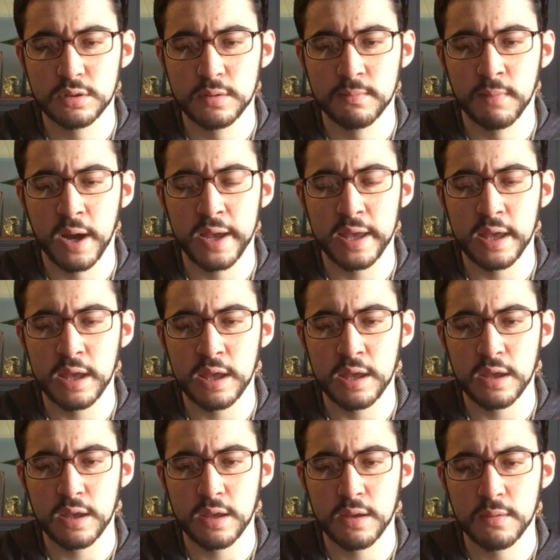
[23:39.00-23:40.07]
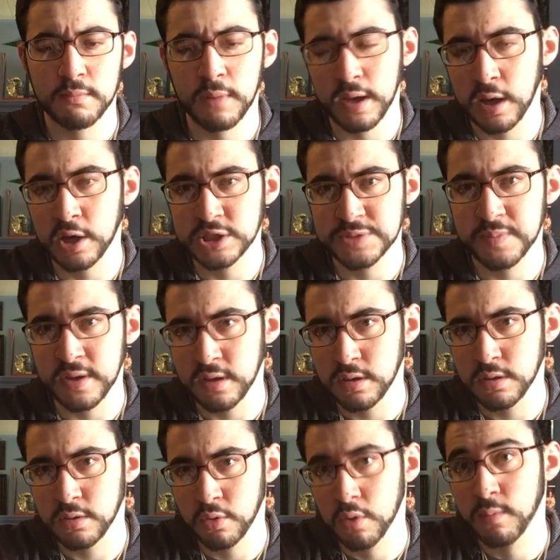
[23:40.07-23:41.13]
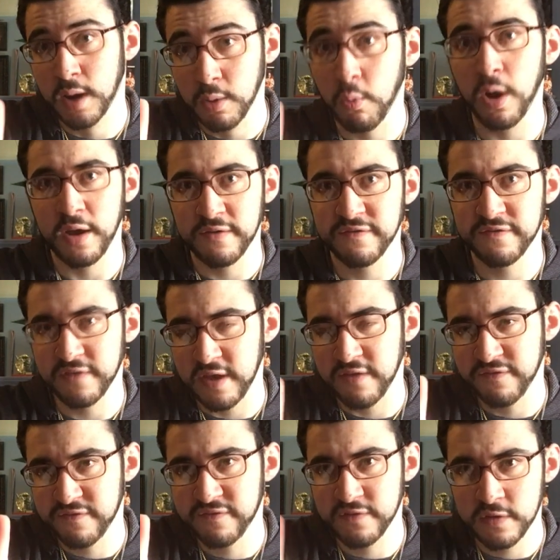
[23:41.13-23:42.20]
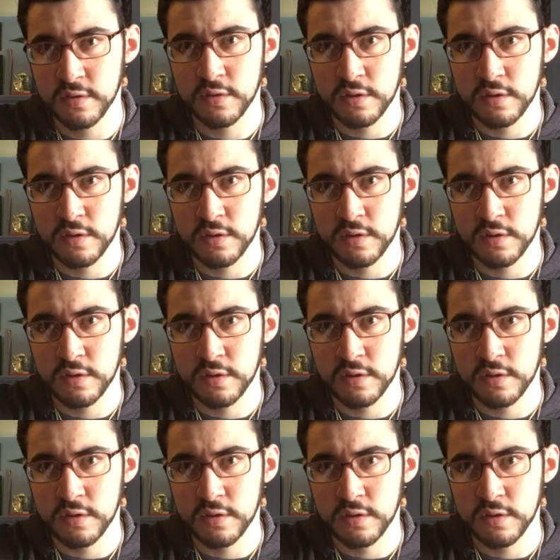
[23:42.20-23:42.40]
my husband or my wife, if